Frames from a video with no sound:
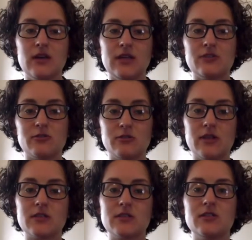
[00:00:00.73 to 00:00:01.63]
In
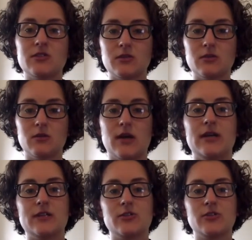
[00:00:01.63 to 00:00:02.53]
2002, an
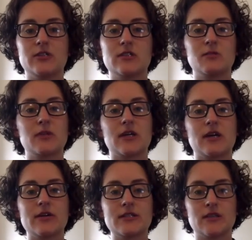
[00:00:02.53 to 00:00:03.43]

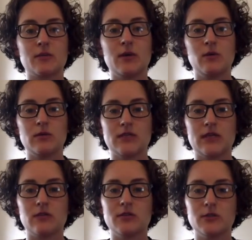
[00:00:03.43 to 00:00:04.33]
interdisciplinary summit was
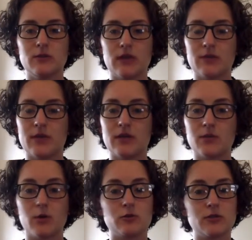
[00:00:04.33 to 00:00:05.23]
held to recommend
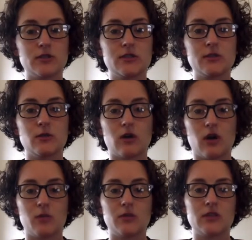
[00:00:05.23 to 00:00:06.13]
approaches to
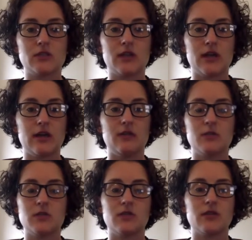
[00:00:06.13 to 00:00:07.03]
accomplish the
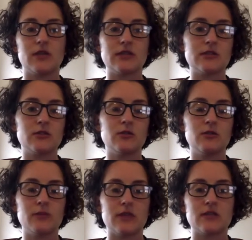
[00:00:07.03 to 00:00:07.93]
aims of the Institute of
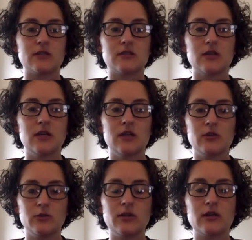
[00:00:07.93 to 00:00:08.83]
Medicine's
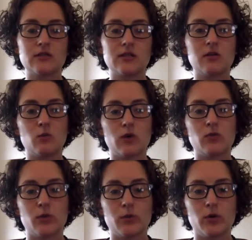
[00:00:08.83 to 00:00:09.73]
2001
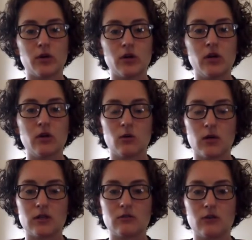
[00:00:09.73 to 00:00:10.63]
report,
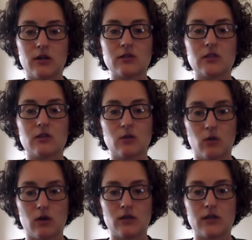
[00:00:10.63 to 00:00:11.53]
Crossing the
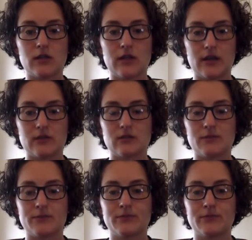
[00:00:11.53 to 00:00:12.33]
Quality Chasm.